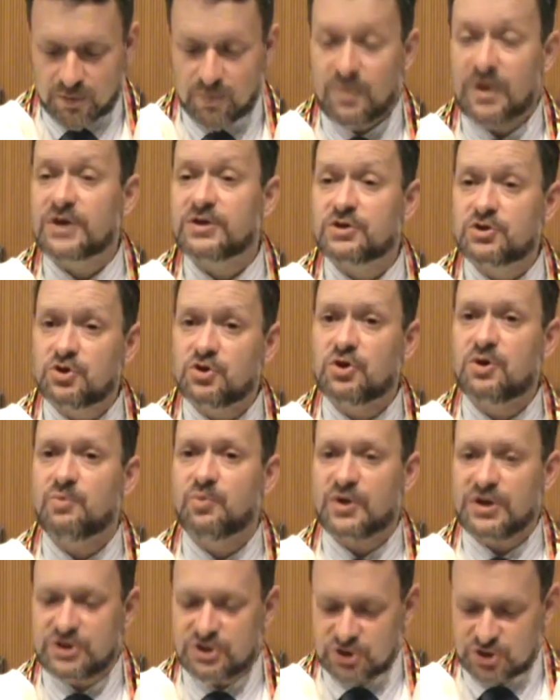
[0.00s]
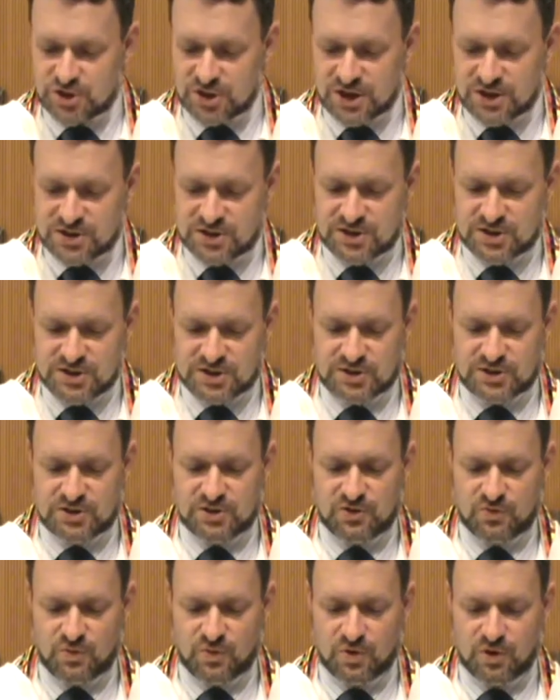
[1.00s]
Beth Judah brings justice to
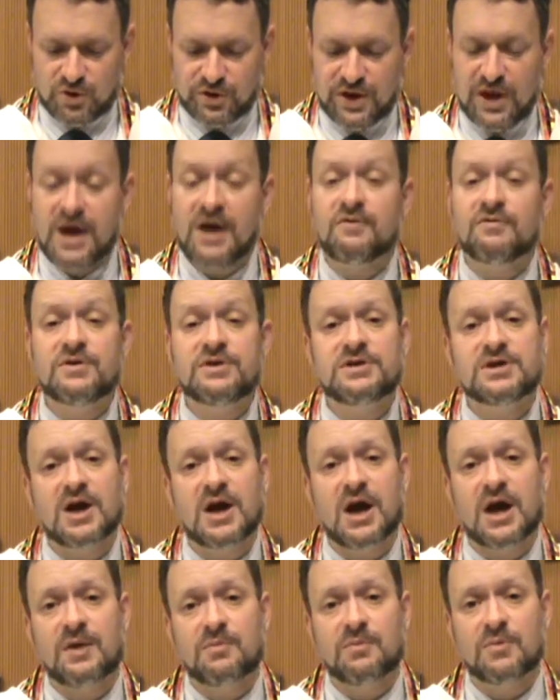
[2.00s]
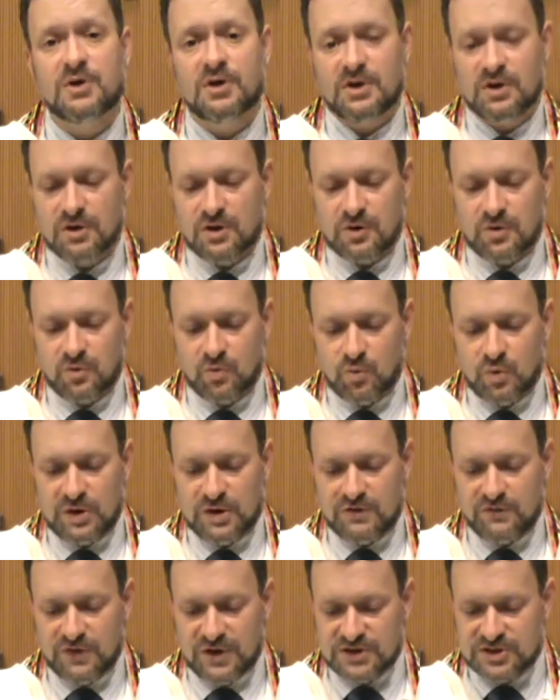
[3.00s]
the world every time we
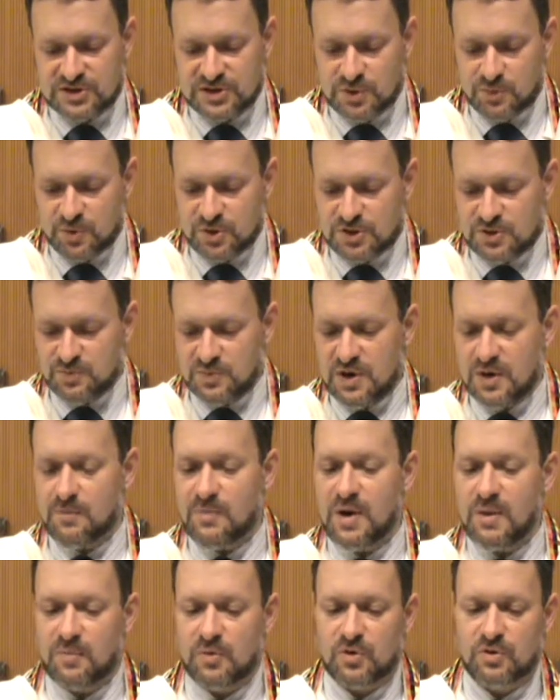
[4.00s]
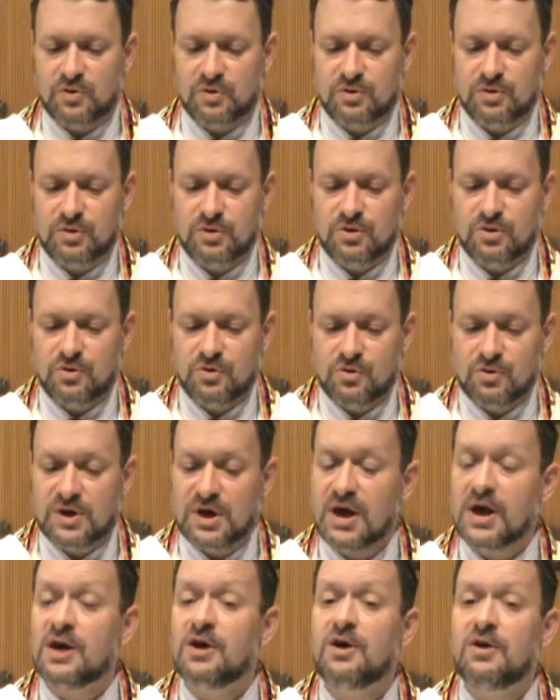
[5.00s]
invite someone to be a member who
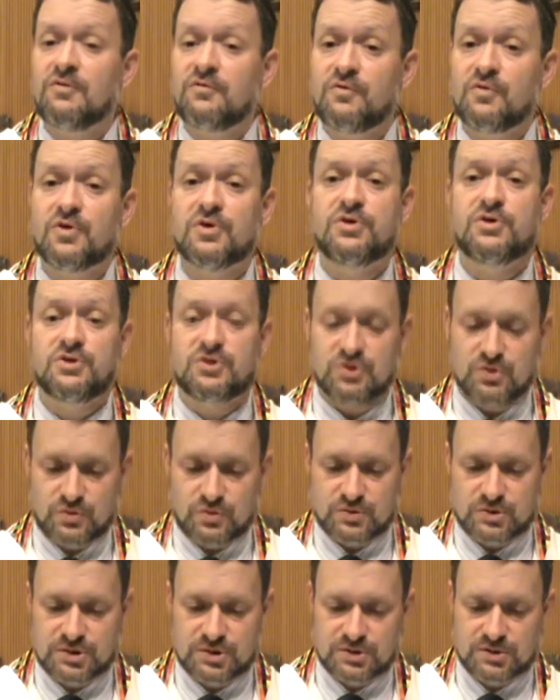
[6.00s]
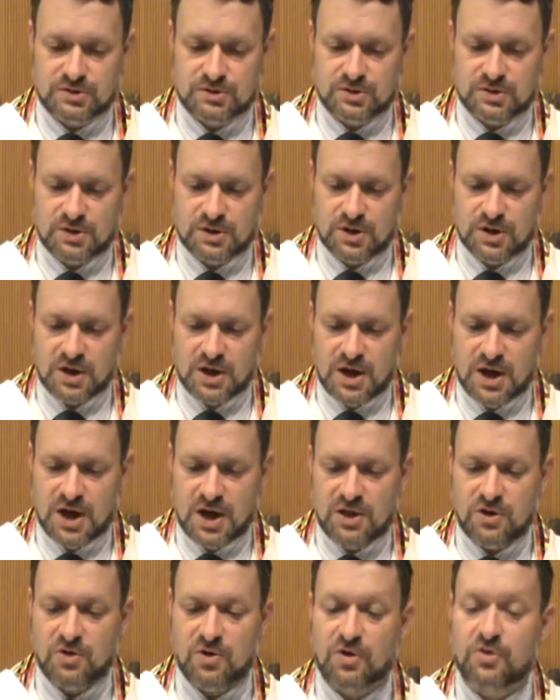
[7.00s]
can't afford the dues,
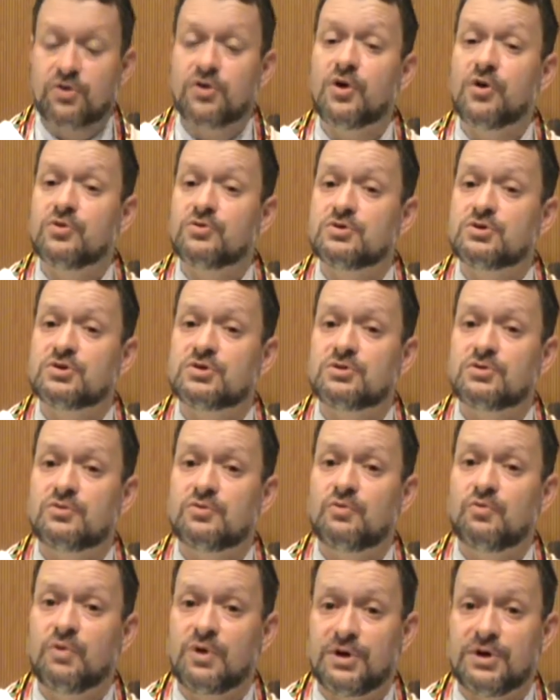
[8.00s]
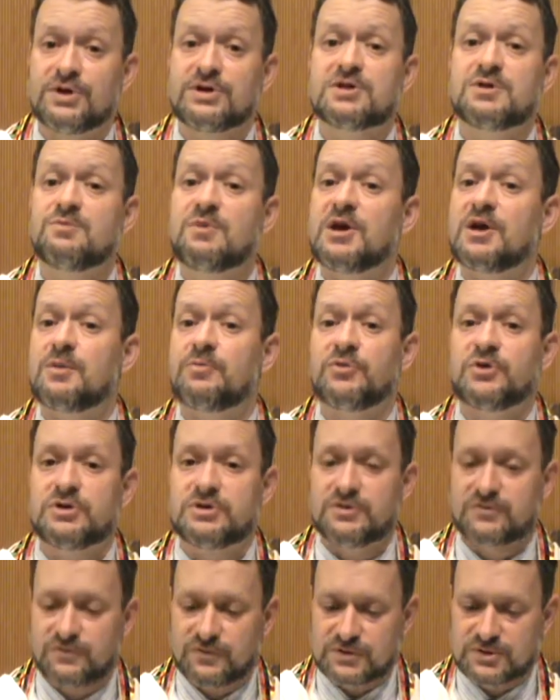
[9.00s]
and there are those willing to make up the
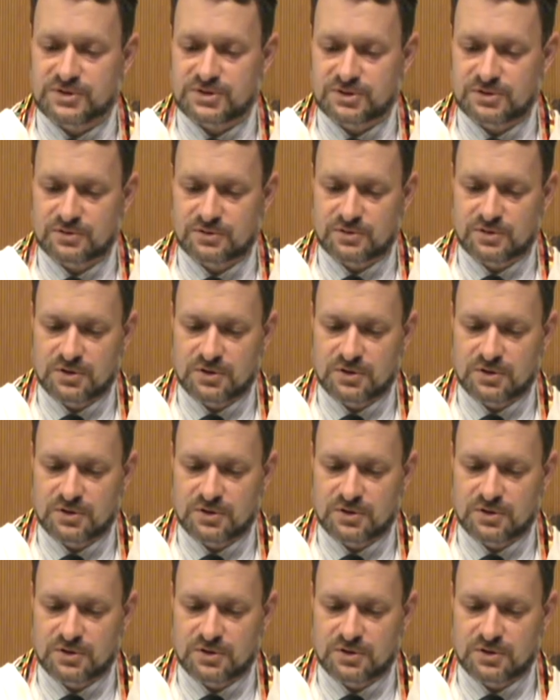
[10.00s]
difference.